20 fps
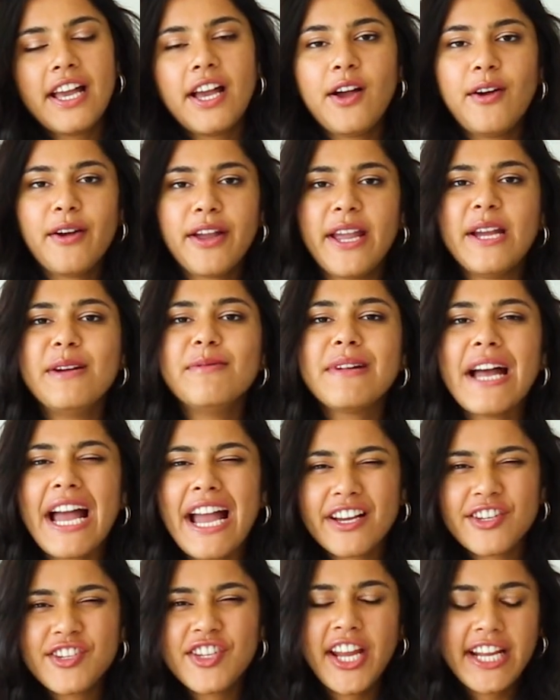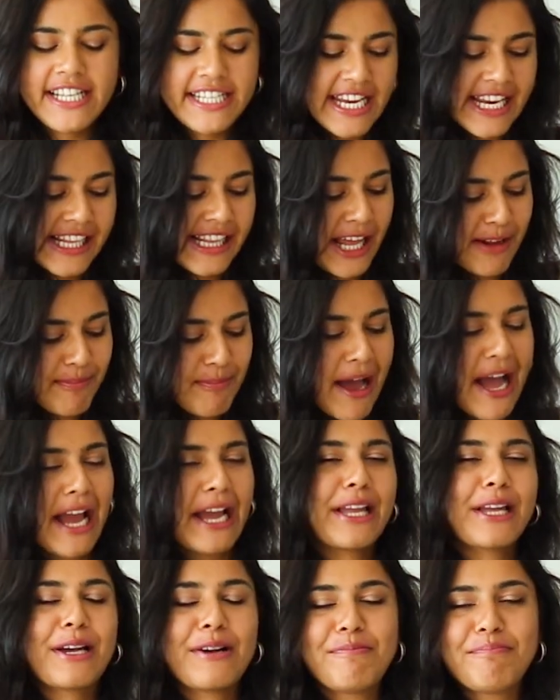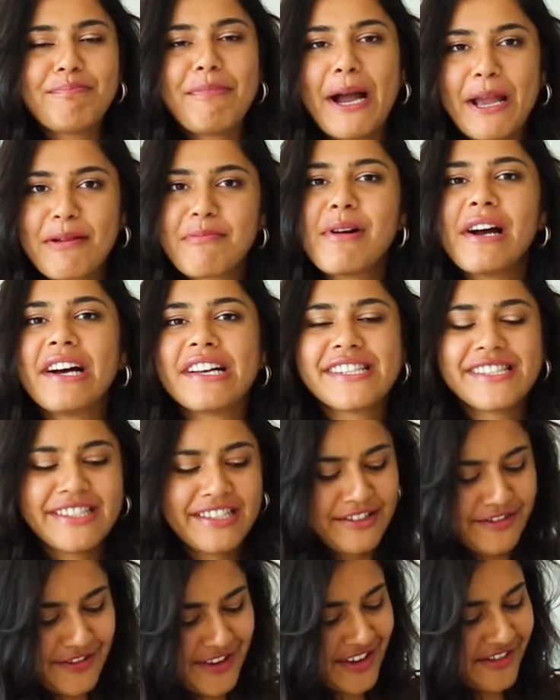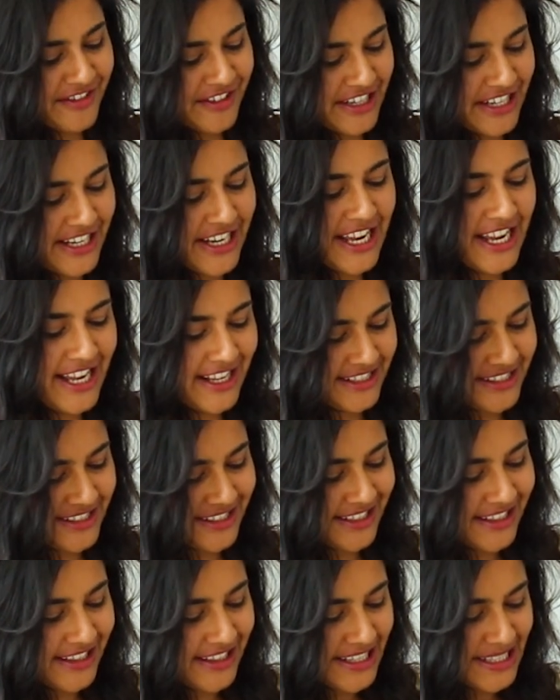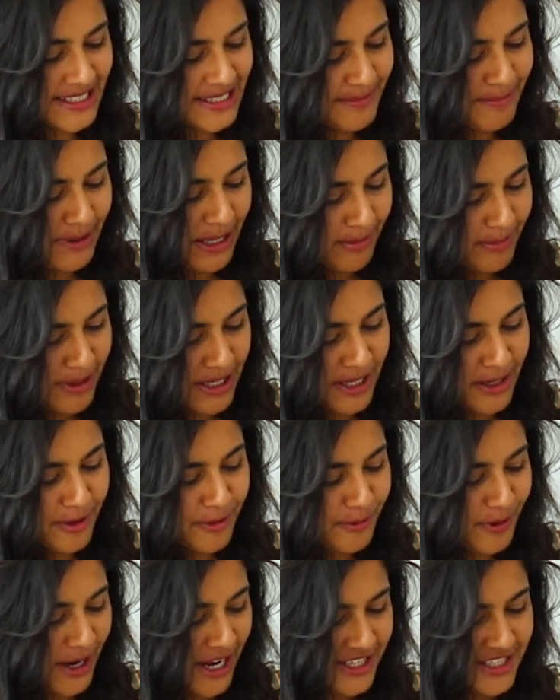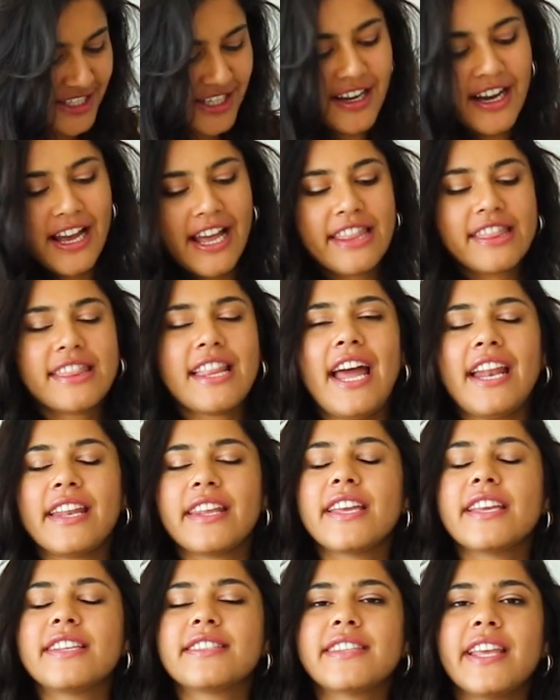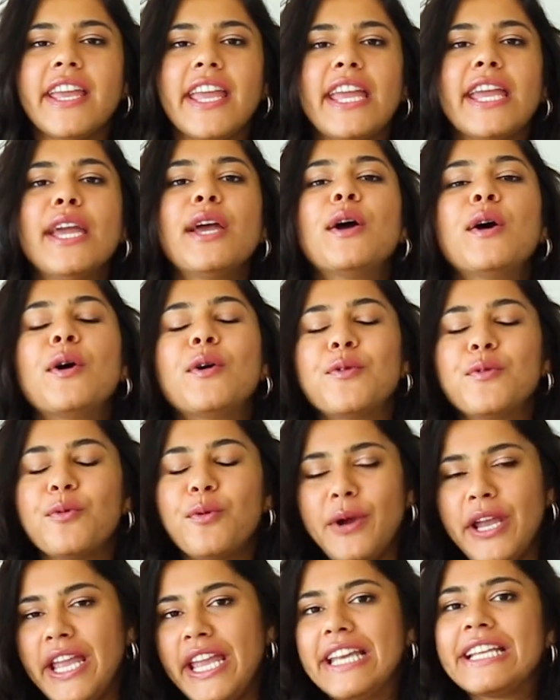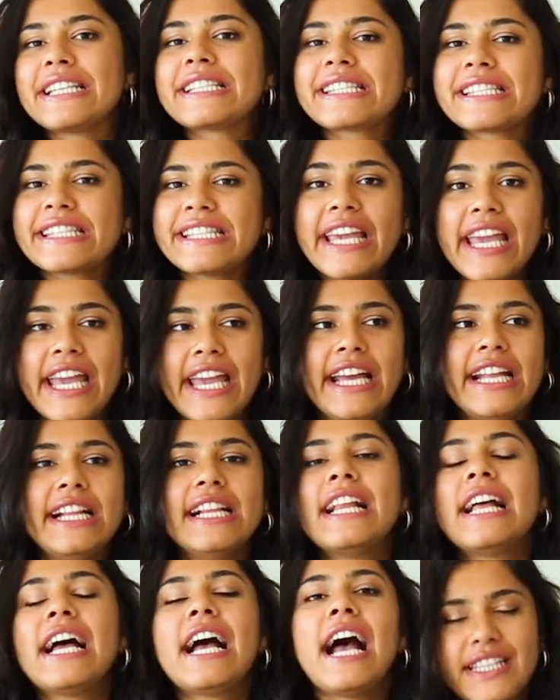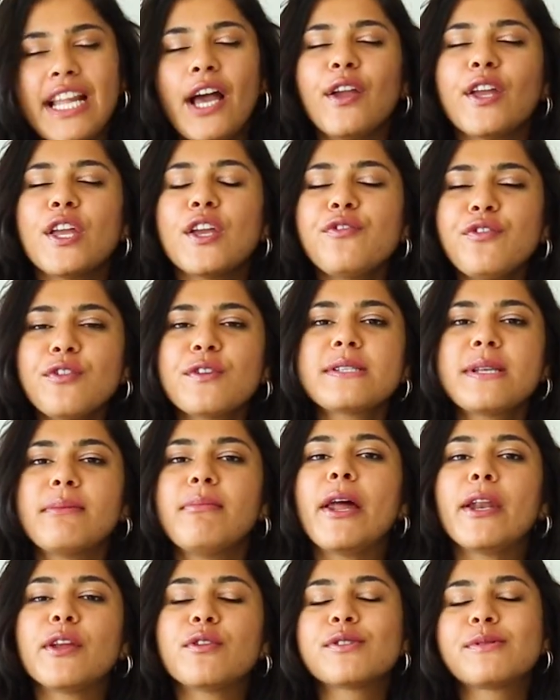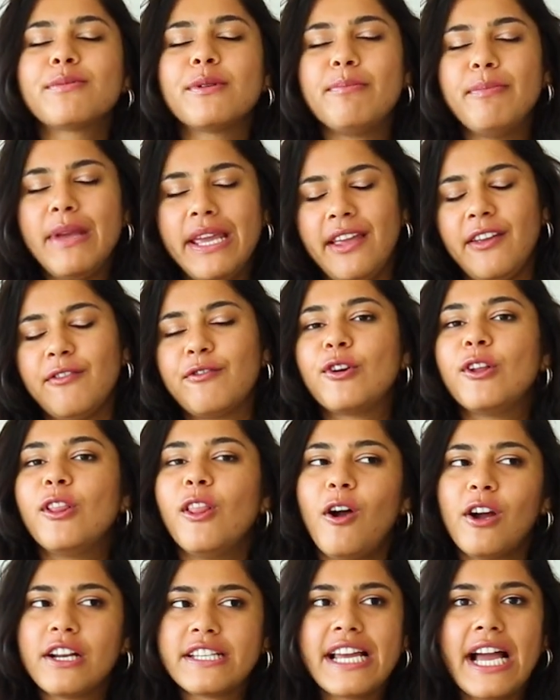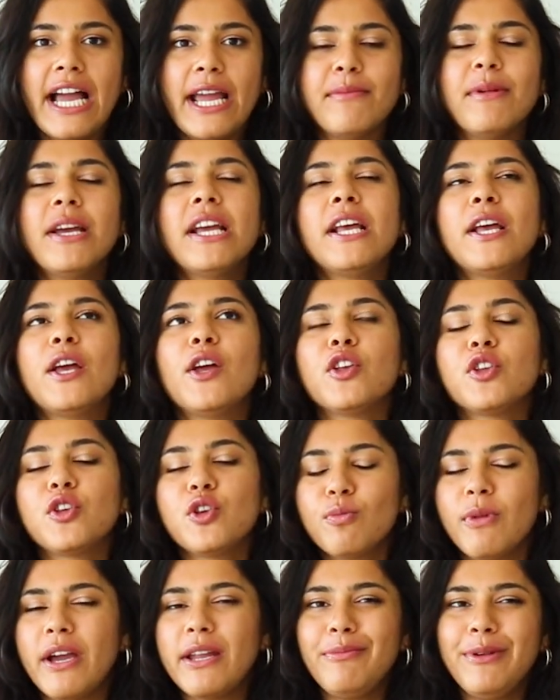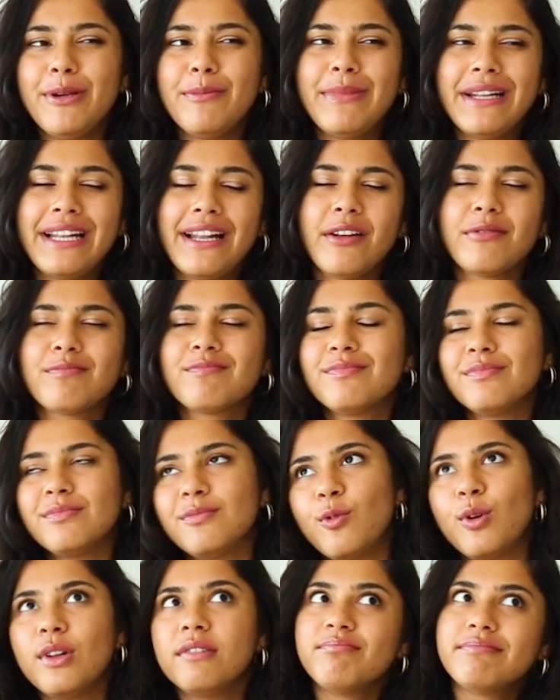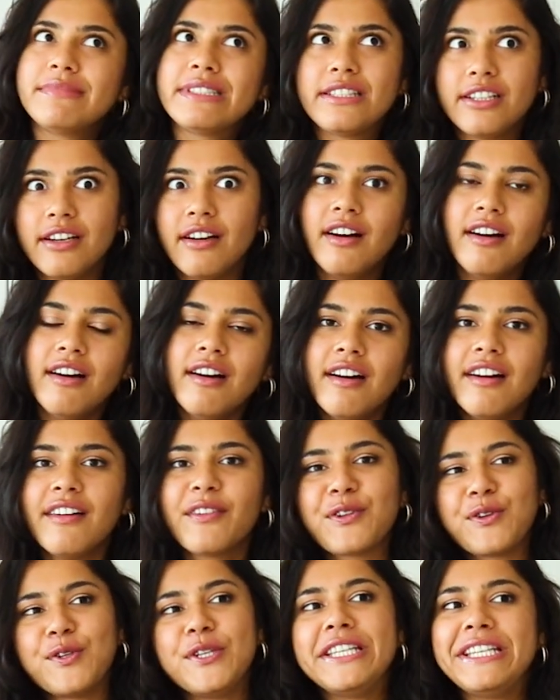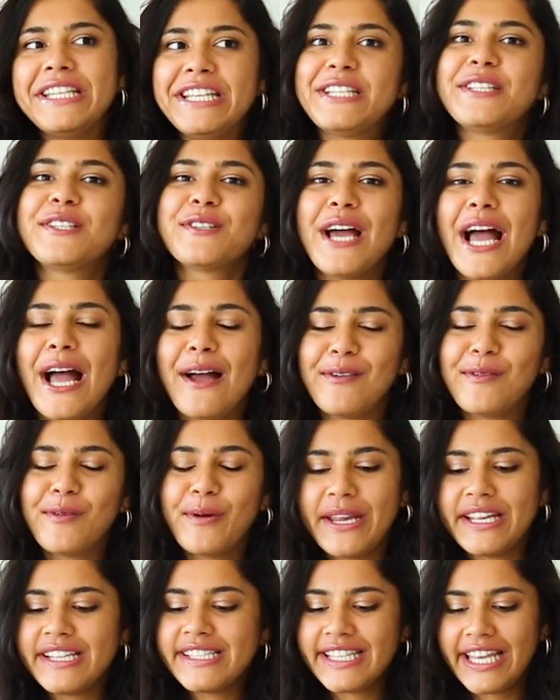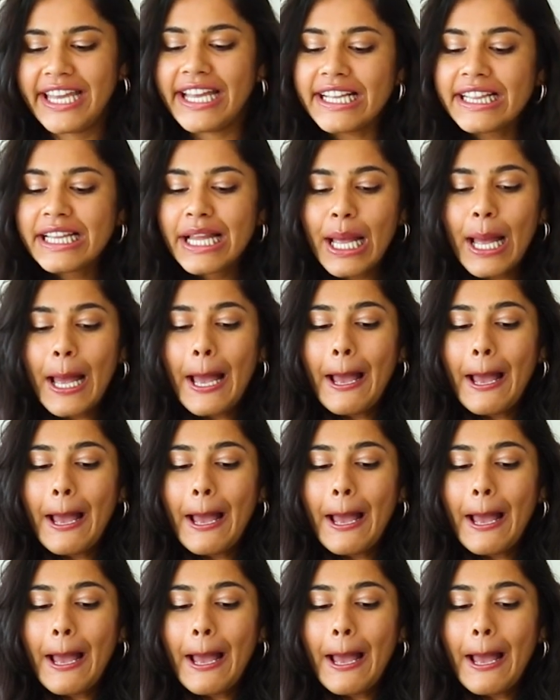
Okay, actually I take that back. My personal favorite is this baby right here, and that is a weighing scale. Now, if you're somebody who's been baking for a long time, you might be a bit like, well, duh, you need to have a weighing scale.